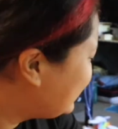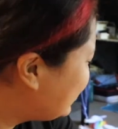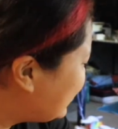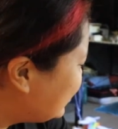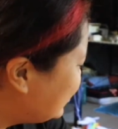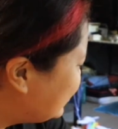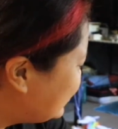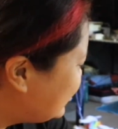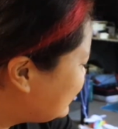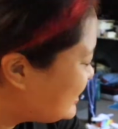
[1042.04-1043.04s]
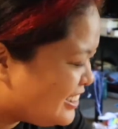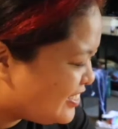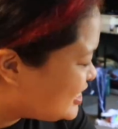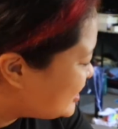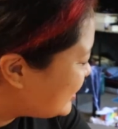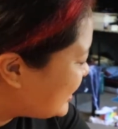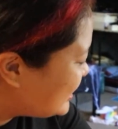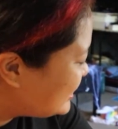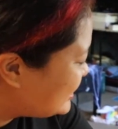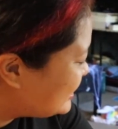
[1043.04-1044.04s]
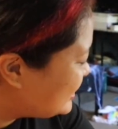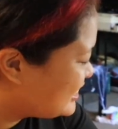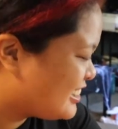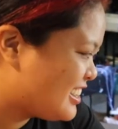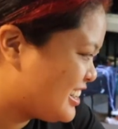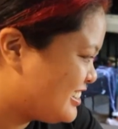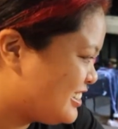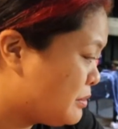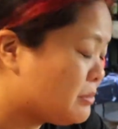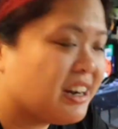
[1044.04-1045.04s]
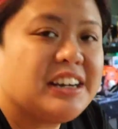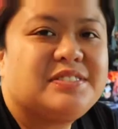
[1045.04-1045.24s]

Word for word: you good? did you even chew it. It's all gone. No more.